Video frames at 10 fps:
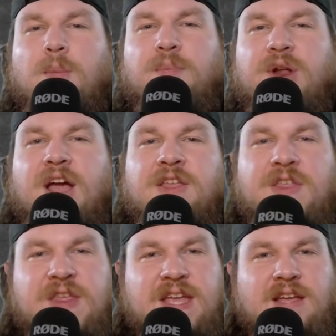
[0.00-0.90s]
But I
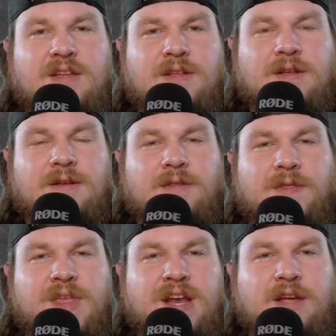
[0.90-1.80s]
think
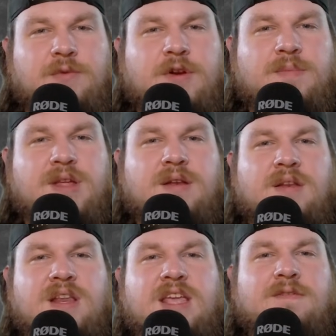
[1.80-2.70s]
that it would have been
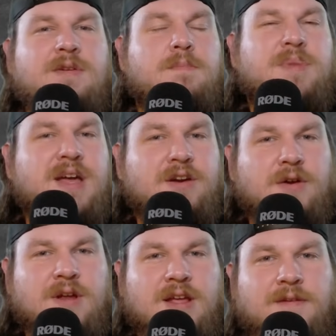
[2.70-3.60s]
even
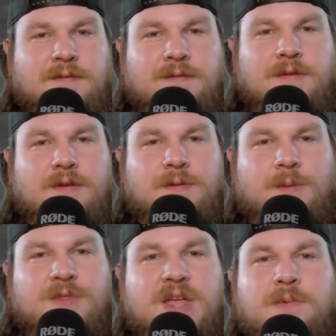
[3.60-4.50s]
better if
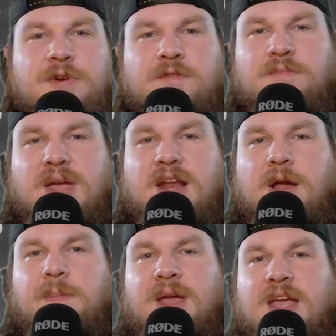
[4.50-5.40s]
they would have made
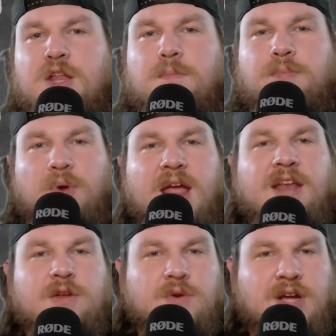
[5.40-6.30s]
up a
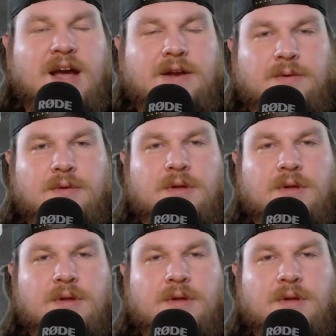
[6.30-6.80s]
brand new title.